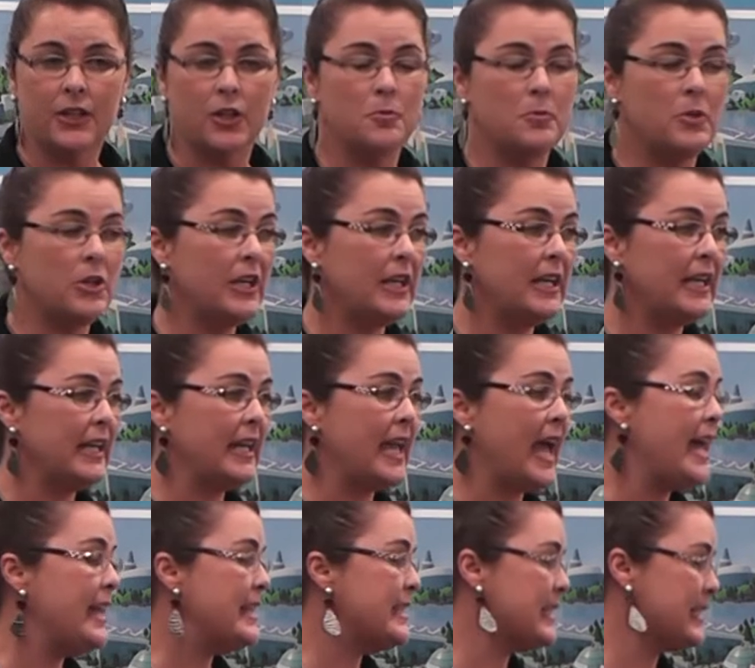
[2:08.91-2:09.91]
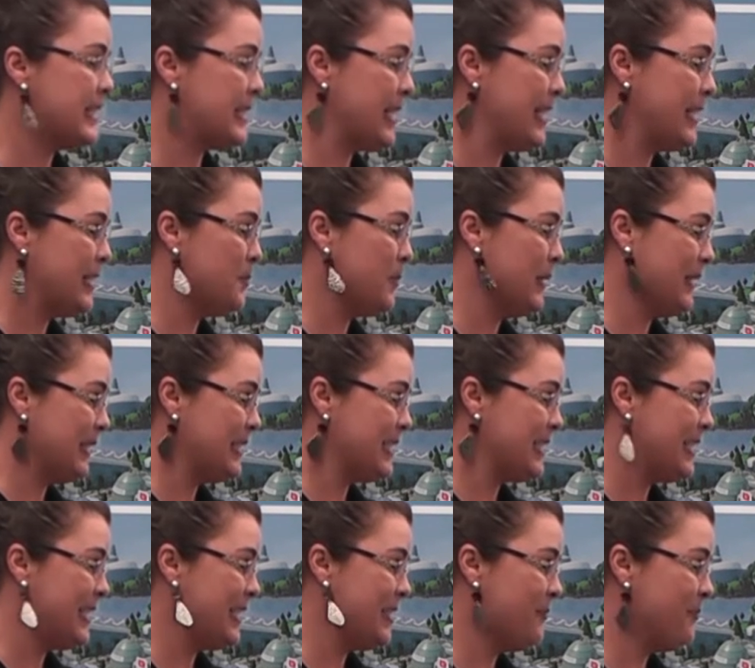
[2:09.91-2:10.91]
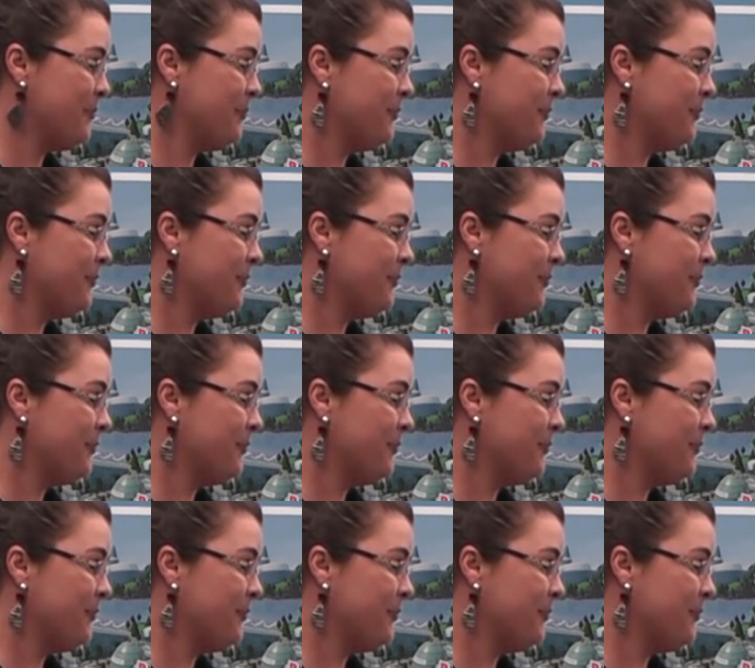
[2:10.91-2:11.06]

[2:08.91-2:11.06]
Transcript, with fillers: community and sustainability.